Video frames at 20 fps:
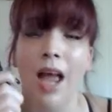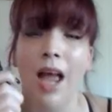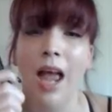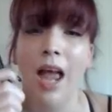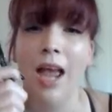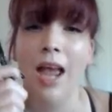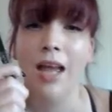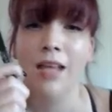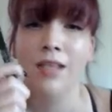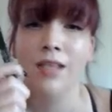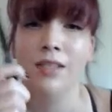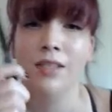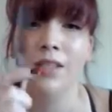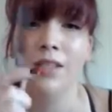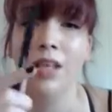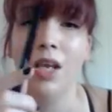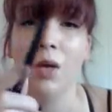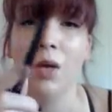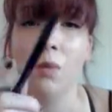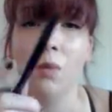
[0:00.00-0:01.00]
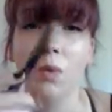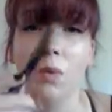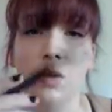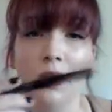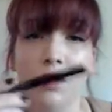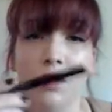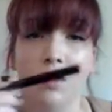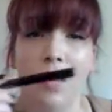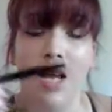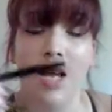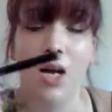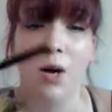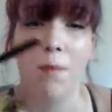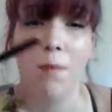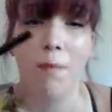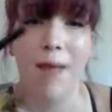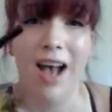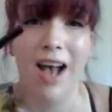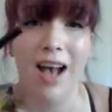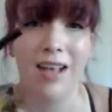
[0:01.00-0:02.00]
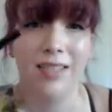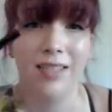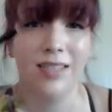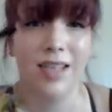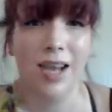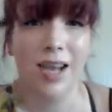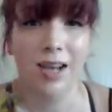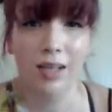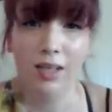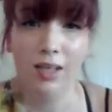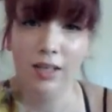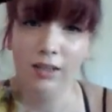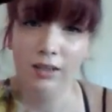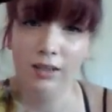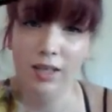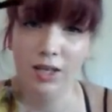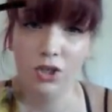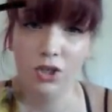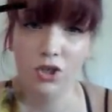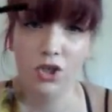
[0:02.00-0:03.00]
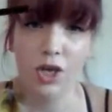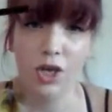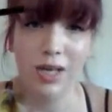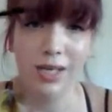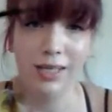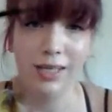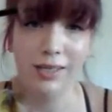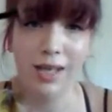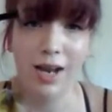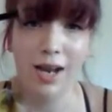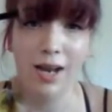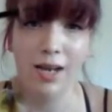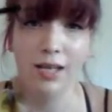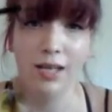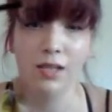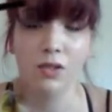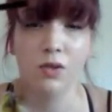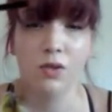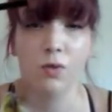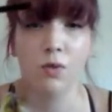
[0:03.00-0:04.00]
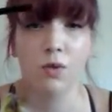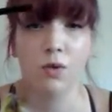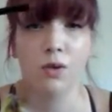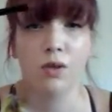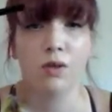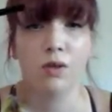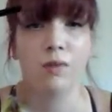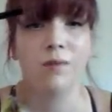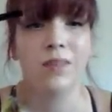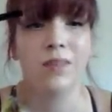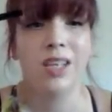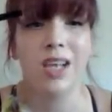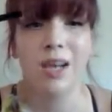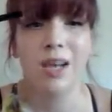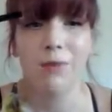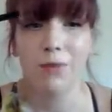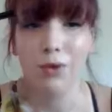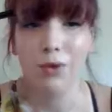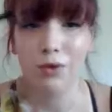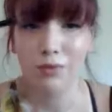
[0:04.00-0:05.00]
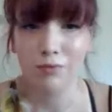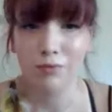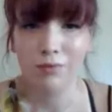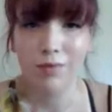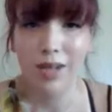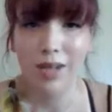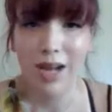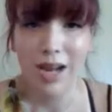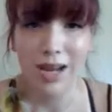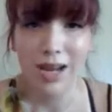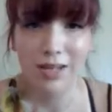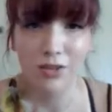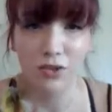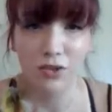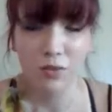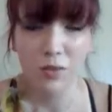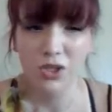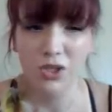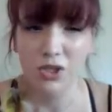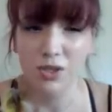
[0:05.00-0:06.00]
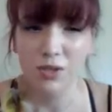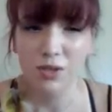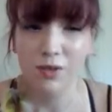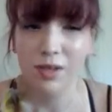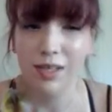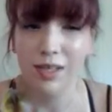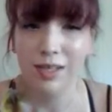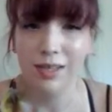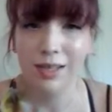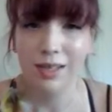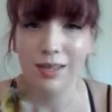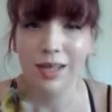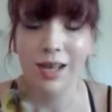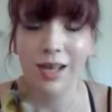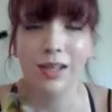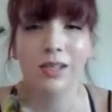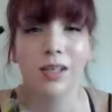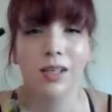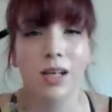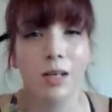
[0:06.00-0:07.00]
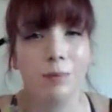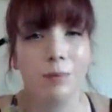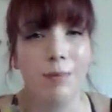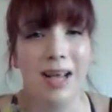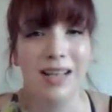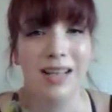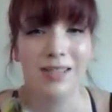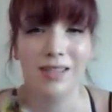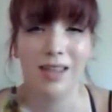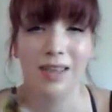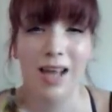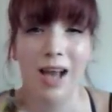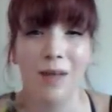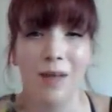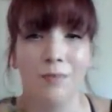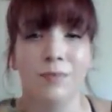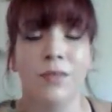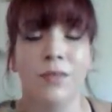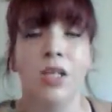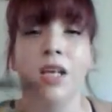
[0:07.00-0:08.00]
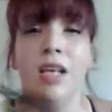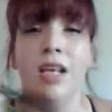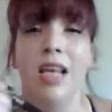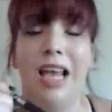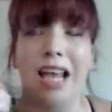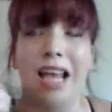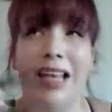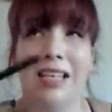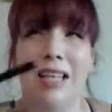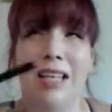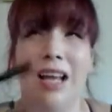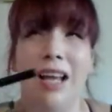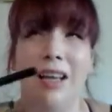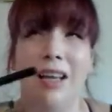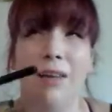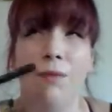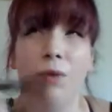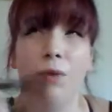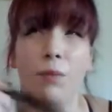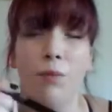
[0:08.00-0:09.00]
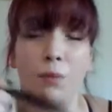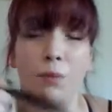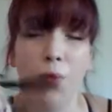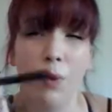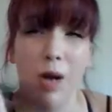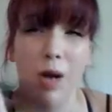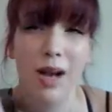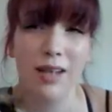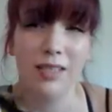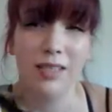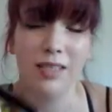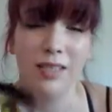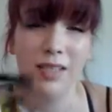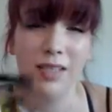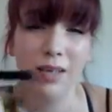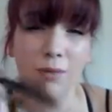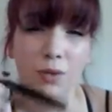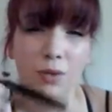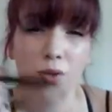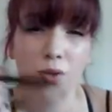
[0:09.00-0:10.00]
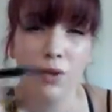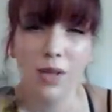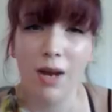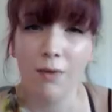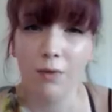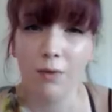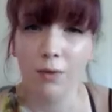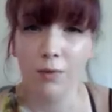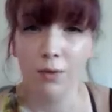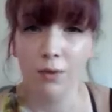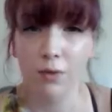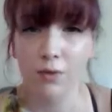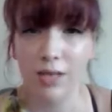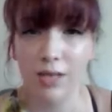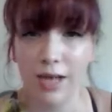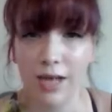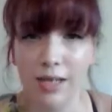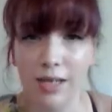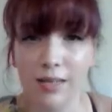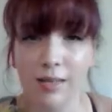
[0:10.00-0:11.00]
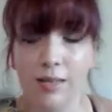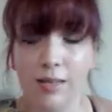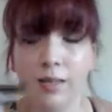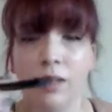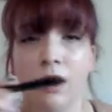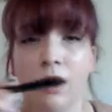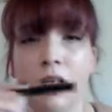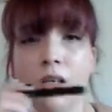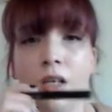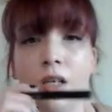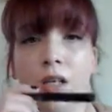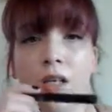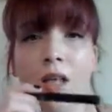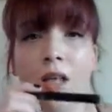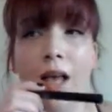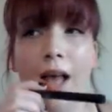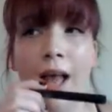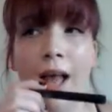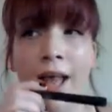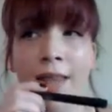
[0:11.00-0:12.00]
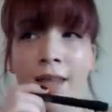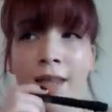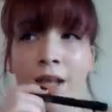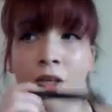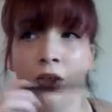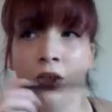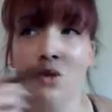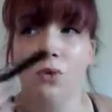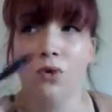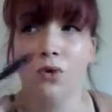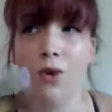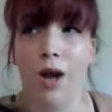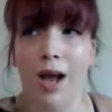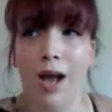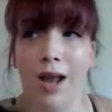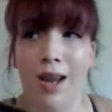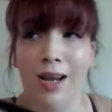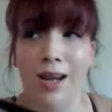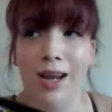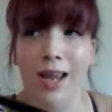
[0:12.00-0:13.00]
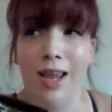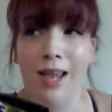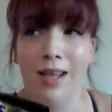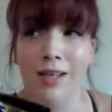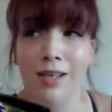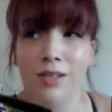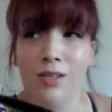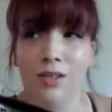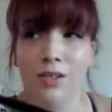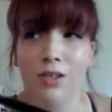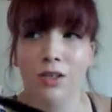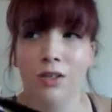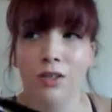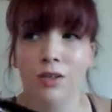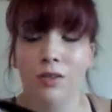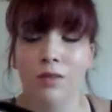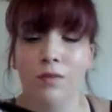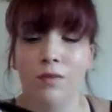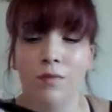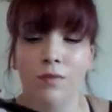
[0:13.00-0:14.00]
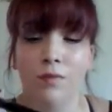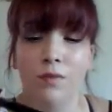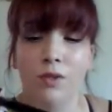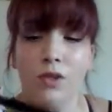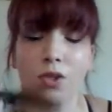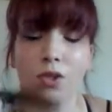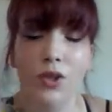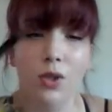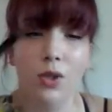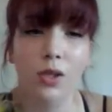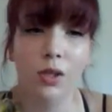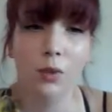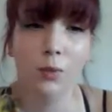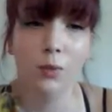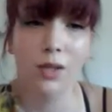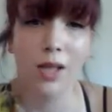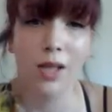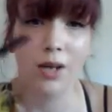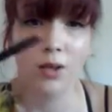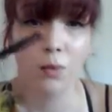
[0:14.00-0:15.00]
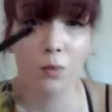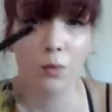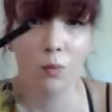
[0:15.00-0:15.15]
and it will help mask any like shaky lines, or if your hand twitches or anything like that, it'll help mask that. And if you do that for a few days and then you try and do the liquid liner